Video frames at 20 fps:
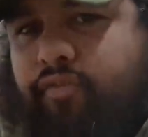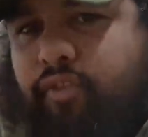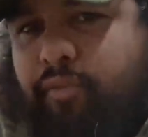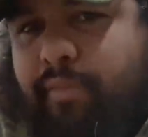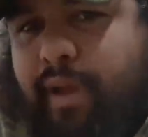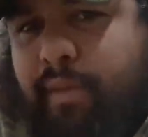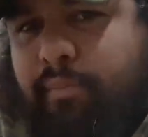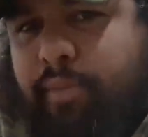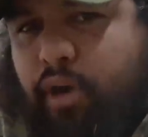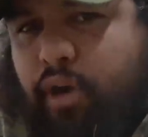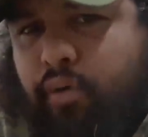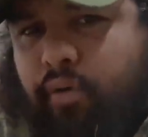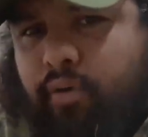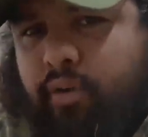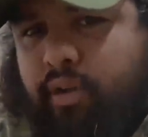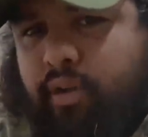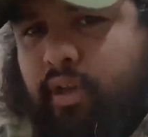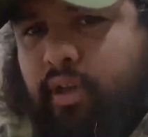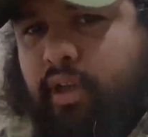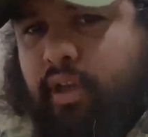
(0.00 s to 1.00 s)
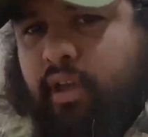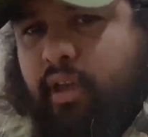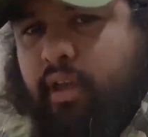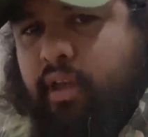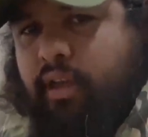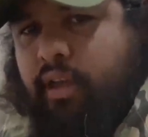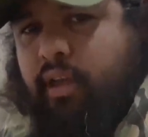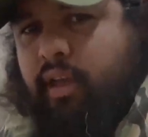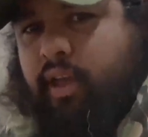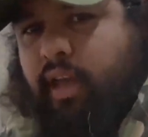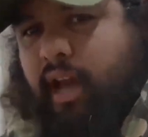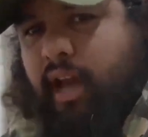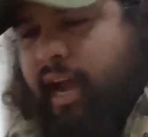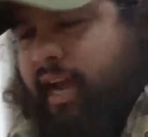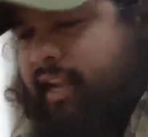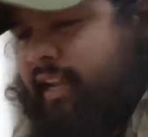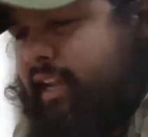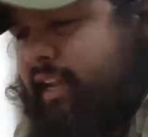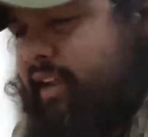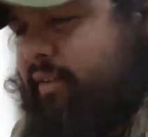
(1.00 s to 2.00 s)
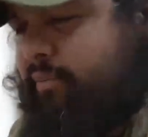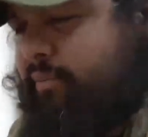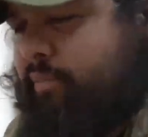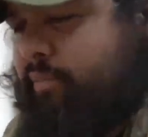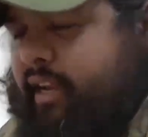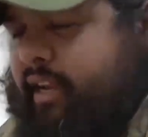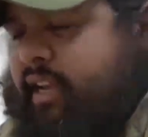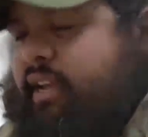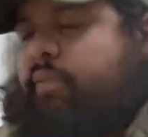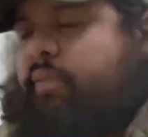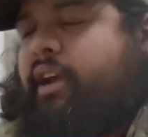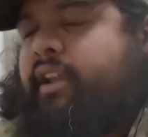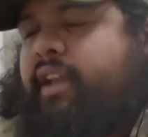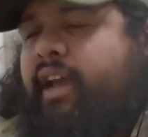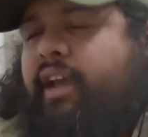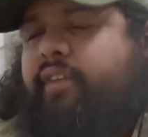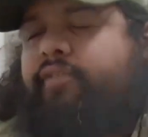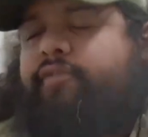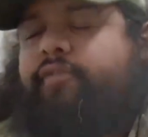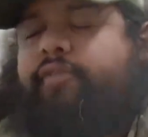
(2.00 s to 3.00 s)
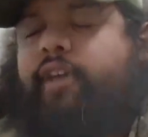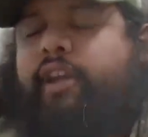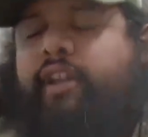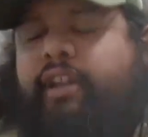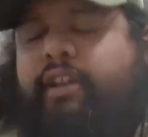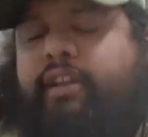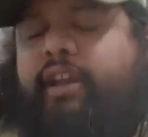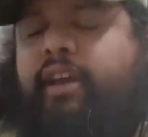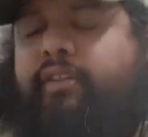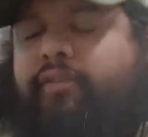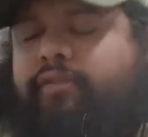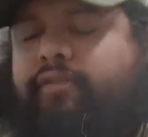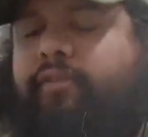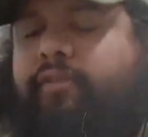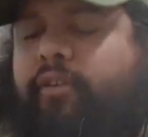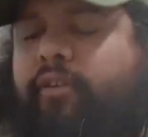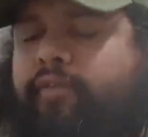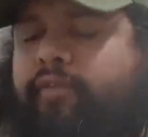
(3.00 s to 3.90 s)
for my boat. I need my knife. I need a knife for a